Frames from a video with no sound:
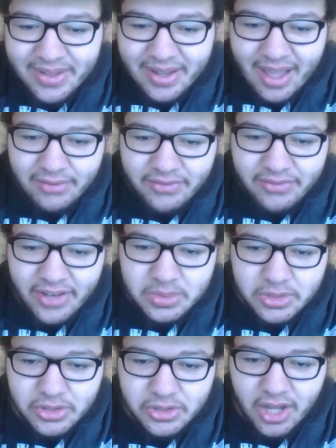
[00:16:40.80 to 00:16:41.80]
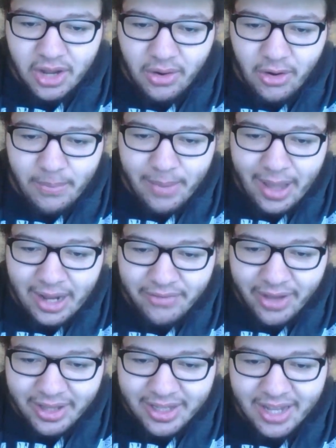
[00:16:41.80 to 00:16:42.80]
How fast would your tongue grow back if
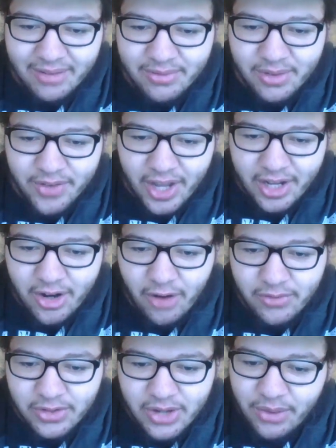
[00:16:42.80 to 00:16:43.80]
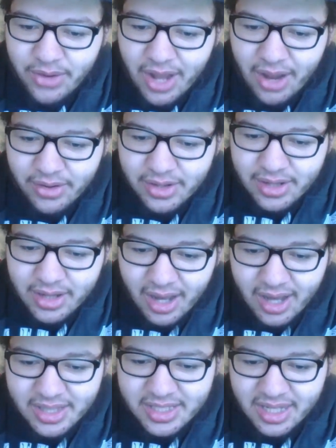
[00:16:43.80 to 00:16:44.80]
I came, if I carved it out now?
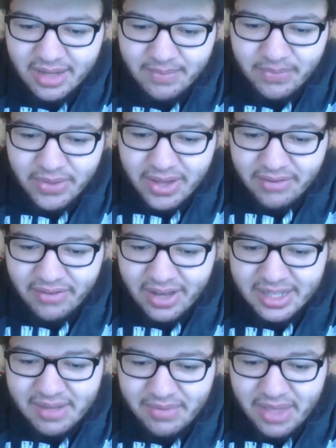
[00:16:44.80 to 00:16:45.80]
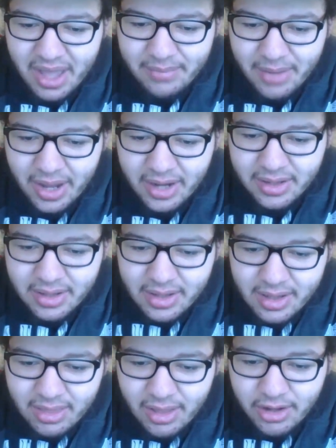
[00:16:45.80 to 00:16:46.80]
Honestly, fast enough that I might
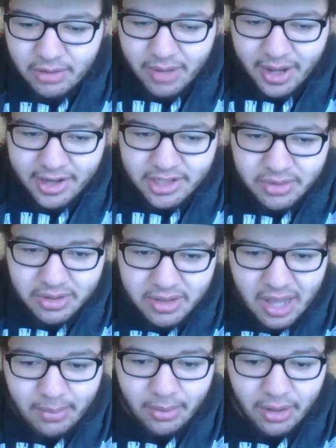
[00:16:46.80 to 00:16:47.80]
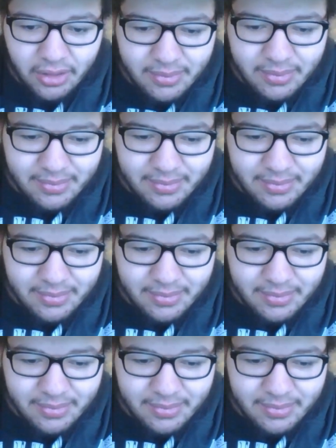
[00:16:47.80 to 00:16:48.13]
that you might as well not, brother.